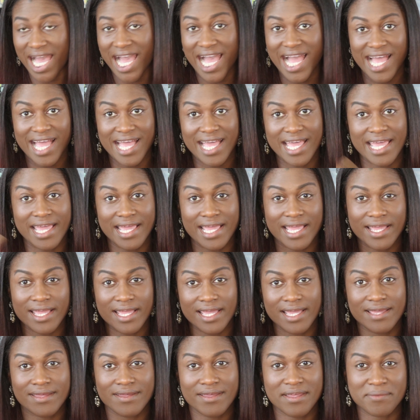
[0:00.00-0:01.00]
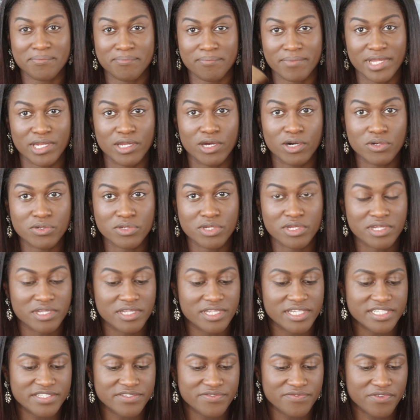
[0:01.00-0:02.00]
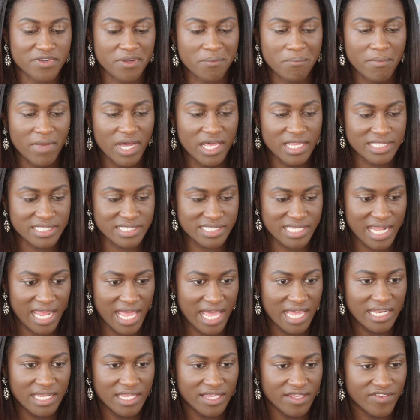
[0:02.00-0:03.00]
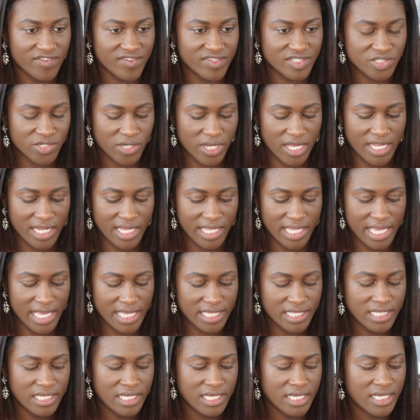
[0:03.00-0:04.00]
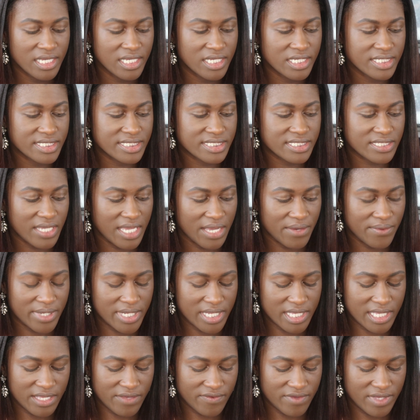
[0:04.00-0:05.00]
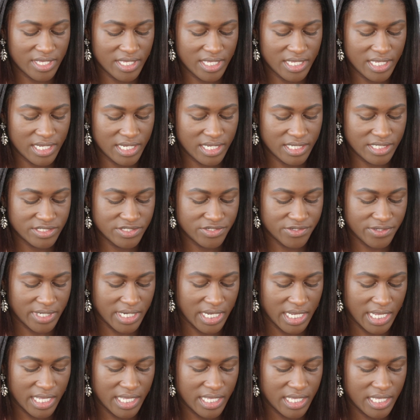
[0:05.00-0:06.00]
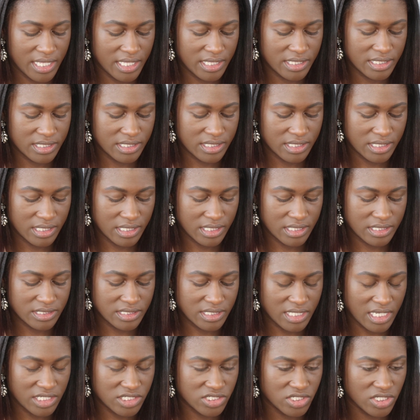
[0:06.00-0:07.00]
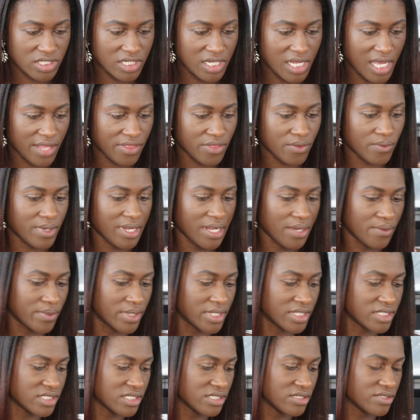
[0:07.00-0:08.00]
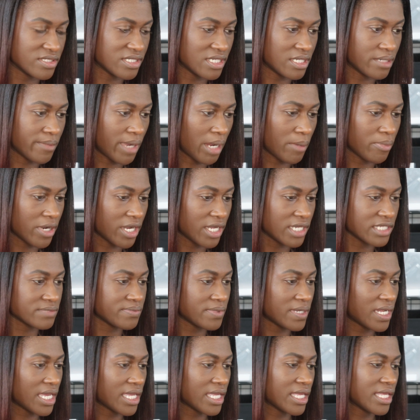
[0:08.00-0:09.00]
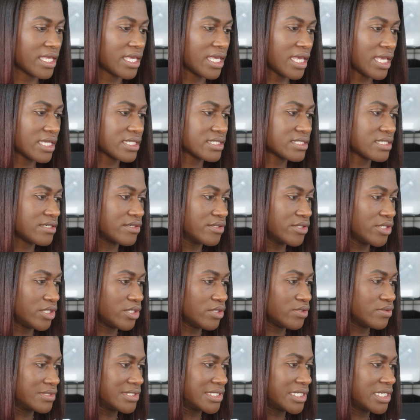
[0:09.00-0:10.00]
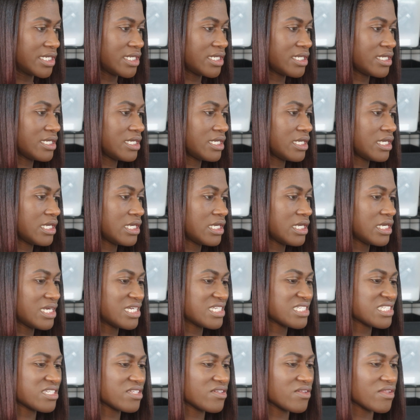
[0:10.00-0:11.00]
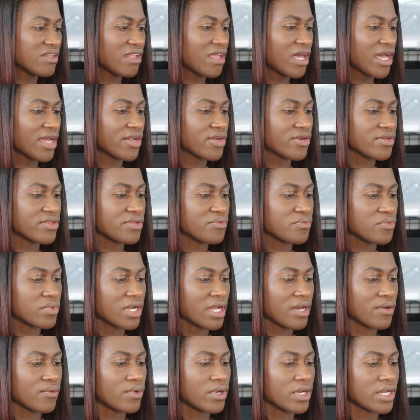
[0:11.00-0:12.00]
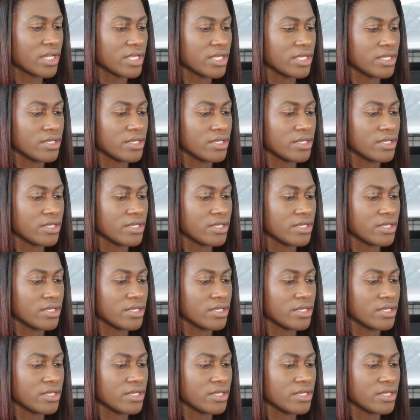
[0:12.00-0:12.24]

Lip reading: I've been holding on this for months and haven't even tried it yet. So I want to give it a try. It's actually not the one I wanted to use under my brows, but I guess I'll use it. It's a little lighter than what I want to